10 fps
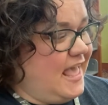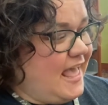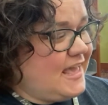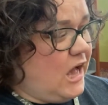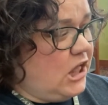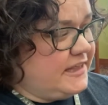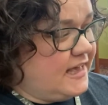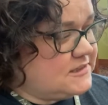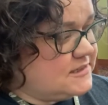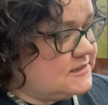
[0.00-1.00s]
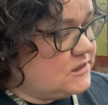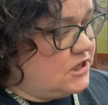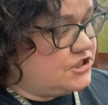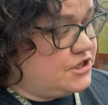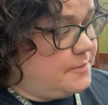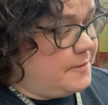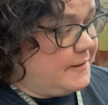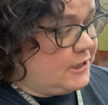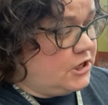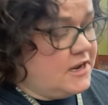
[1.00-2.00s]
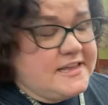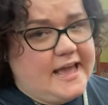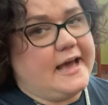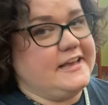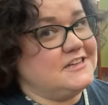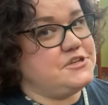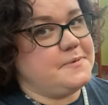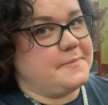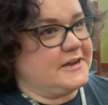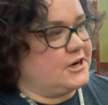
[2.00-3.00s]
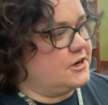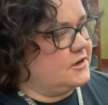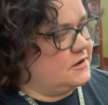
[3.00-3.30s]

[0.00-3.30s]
Hey, Ollie, how's this look? Should it be bigger? Yeah, it should be bigger.